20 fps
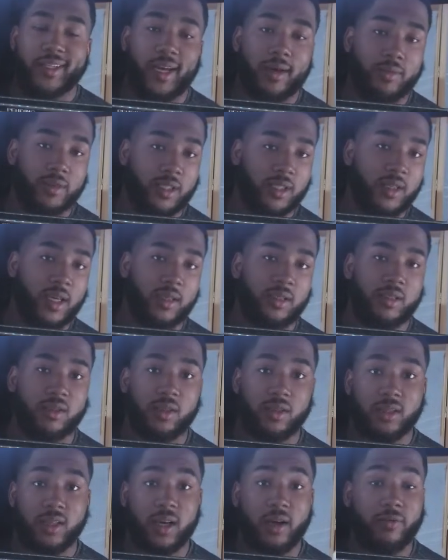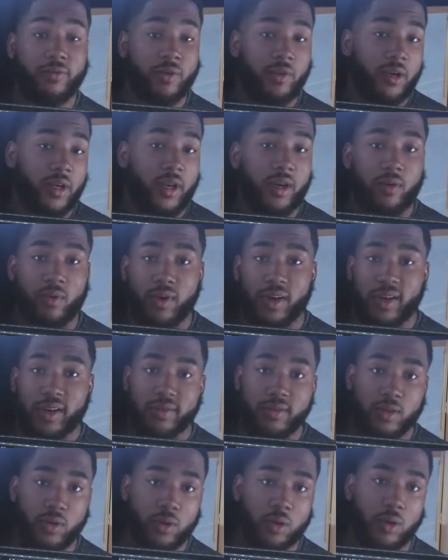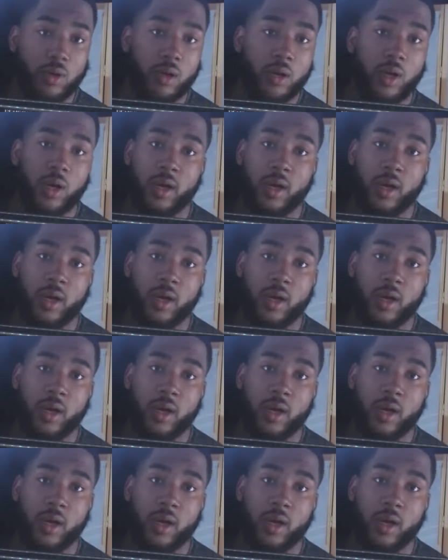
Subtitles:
time, just as it took time for you to get waves, or